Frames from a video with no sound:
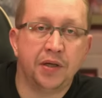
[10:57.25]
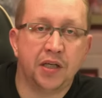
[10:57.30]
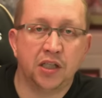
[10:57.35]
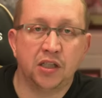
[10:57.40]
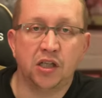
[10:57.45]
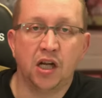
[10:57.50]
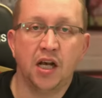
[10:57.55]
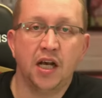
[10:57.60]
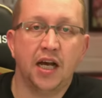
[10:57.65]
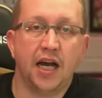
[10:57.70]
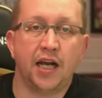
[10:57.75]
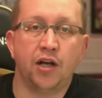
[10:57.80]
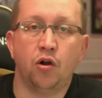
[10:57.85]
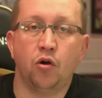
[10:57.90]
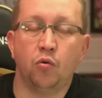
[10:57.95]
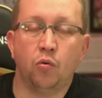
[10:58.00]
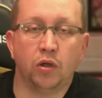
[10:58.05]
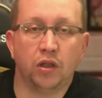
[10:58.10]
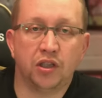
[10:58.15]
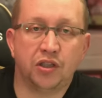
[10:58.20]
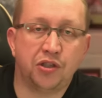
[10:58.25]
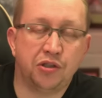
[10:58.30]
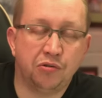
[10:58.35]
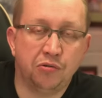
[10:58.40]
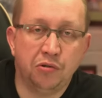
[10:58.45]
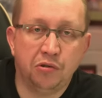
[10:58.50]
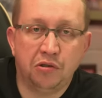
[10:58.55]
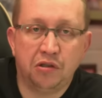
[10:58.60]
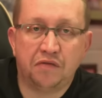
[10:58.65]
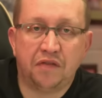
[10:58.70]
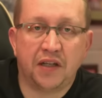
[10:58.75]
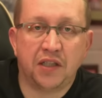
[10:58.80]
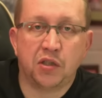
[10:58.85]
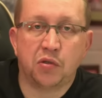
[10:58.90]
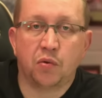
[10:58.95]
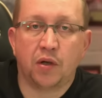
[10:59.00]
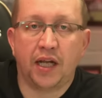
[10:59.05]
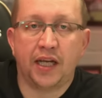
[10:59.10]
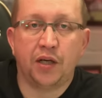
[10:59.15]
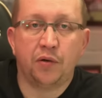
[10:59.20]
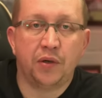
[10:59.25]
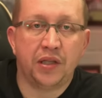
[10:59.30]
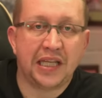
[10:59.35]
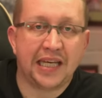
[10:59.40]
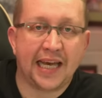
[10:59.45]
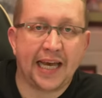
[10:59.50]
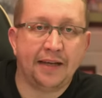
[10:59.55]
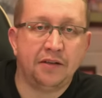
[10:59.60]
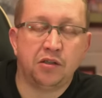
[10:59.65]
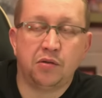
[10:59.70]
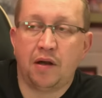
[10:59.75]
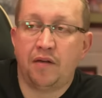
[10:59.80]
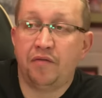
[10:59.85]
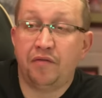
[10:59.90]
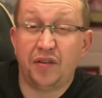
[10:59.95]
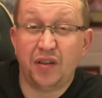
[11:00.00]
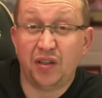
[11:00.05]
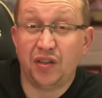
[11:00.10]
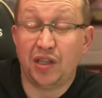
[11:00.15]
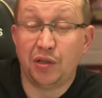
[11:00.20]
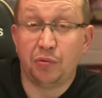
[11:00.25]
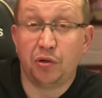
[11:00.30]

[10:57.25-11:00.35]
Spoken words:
because I know what the Toulouse fans were like when they came to Anfield.